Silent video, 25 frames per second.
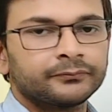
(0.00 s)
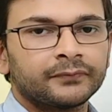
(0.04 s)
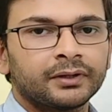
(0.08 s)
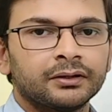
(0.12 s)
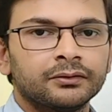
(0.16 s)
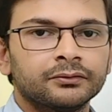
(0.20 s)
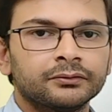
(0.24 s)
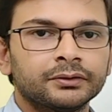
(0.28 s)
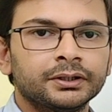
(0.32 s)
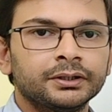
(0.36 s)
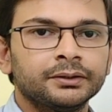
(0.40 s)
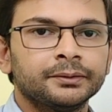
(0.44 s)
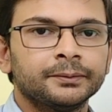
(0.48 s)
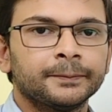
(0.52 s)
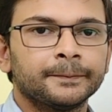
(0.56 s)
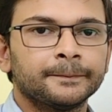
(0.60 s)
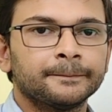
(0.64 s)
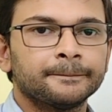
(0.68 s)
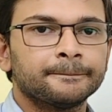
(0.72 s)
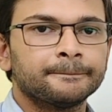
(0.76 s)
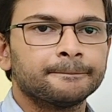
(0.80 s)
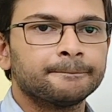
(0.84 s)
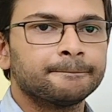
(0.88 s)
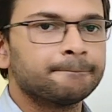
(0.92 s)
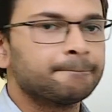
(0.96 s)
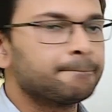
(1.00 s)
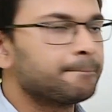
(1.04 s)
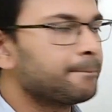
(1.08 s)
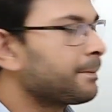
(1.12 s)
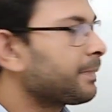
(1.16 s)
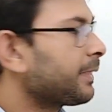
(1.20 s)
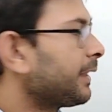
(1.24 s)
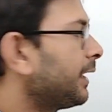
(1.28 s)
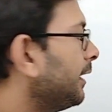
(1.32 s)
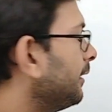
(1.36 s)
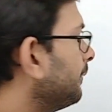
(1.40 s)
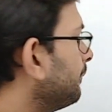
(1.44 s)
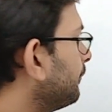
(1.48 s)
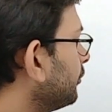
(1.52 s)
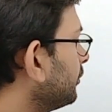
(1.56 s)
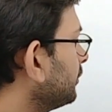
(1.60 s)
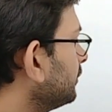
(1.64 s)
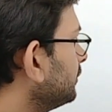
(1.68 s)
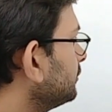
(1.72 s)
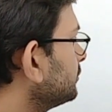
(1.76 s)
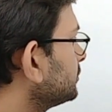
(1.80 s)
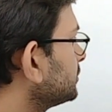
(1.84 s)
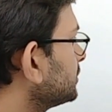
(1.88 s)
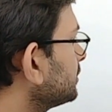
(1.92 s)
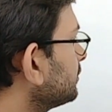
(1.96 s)
Okay,
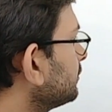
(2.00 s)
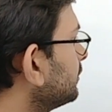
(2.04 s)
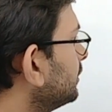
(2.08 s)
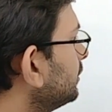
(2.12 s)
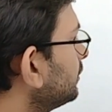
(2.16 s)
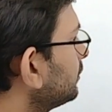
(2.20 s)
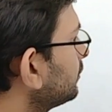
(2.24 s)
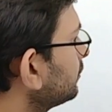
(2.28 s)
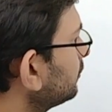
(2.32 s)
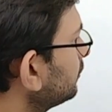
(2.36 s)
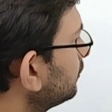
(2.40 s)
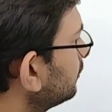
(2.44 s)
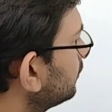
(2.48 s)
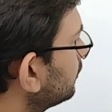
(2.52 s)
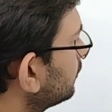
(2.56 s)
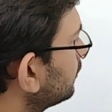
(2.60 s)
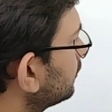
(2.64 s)
hypotenuse equal to,